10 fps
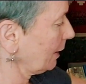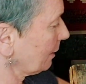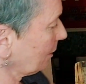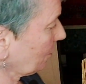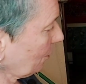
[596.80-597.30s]

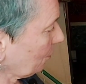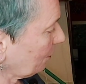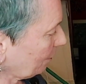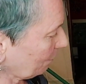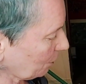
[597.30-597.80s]
against the
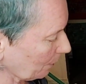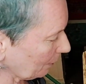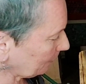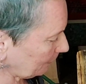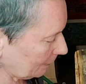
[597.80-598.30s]
turquoise of the
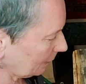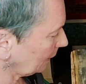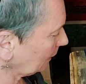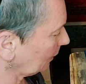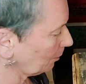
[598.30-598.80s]
twill.
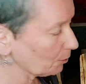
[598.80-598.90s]
I'm